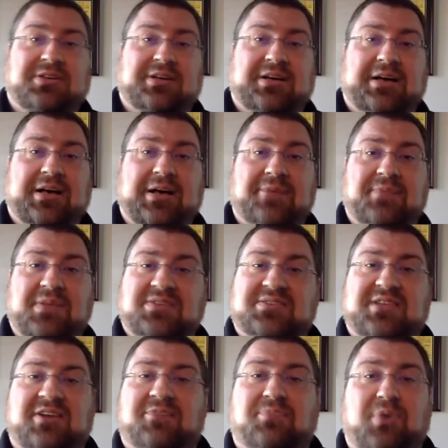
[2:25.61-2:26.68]

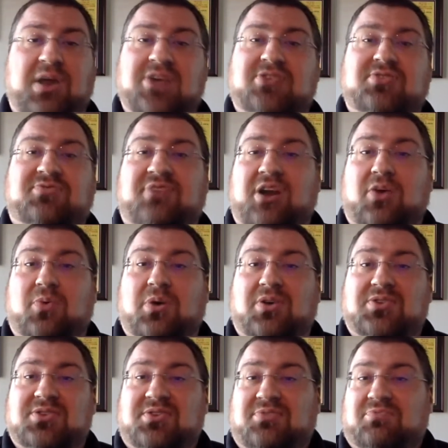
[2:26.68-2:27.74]
instead of branch
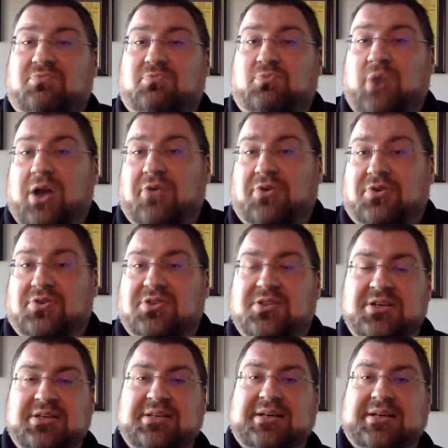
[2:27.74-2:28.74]
firewalls and routers.